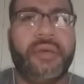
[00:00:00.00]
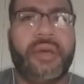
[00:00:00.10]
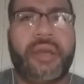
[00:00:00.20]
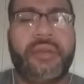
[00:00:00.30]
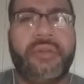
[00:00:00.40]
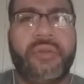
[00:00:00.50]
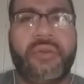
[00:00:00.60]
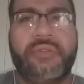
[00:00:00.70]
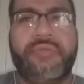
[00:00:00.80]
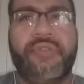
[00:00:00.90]
I can do
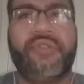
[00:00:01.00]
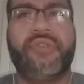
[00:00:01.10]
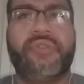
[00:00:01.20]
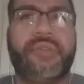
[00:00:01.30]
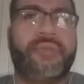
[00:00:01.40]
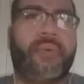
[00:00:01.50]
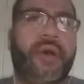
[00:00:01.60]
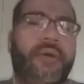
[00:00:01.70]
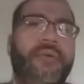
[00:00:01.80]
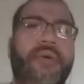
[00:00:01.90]
those reviews as
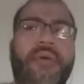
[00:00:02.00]
well.